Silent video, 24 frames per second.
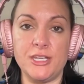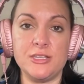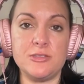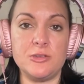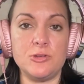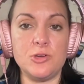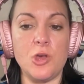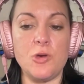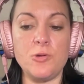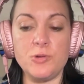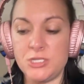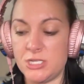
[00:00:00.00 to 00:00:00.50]
So
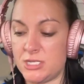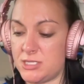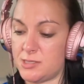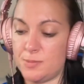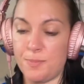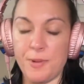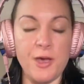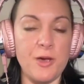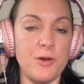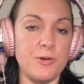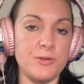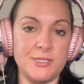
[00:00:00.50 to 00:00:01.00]
don't just
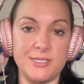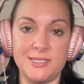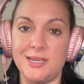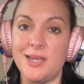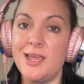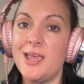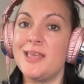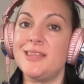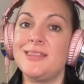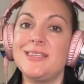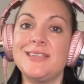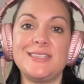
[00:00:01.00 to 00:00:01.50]
post
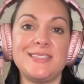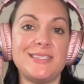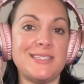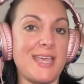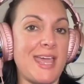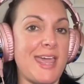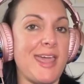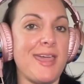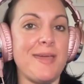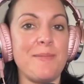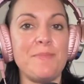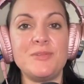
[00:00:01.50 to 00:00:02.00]
the
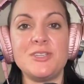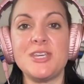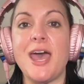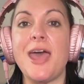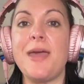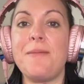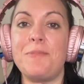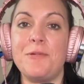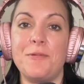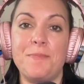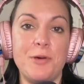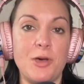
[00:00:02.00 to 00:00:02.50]
same
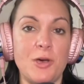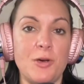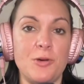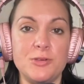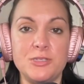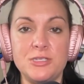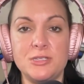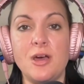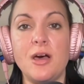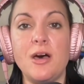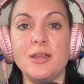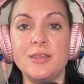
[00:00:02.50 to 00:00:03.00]
type of
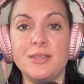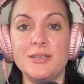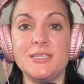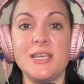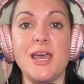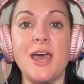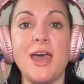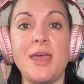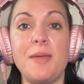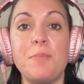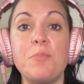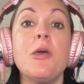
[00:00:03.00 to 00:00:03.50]
post all the
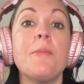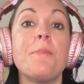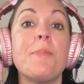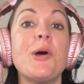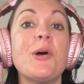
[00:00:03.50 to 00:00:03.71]
time.